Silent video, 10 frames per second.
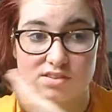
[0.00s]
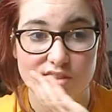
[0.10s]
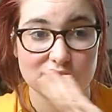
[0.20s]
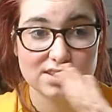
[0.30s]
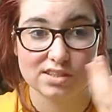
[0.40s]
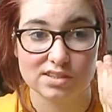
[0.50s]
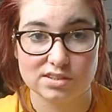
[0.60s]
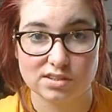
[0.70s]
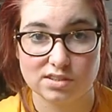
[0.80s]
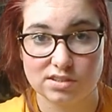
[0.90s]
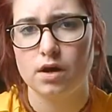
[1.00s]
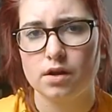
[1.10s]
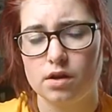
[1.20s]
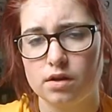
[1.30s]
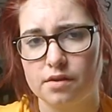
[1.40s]
yeah,
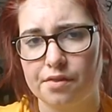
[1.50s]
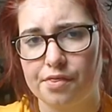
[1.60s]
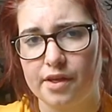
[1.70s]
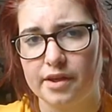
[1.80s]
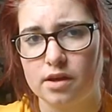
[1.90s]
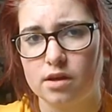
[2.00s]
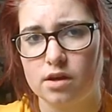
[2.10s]
another thing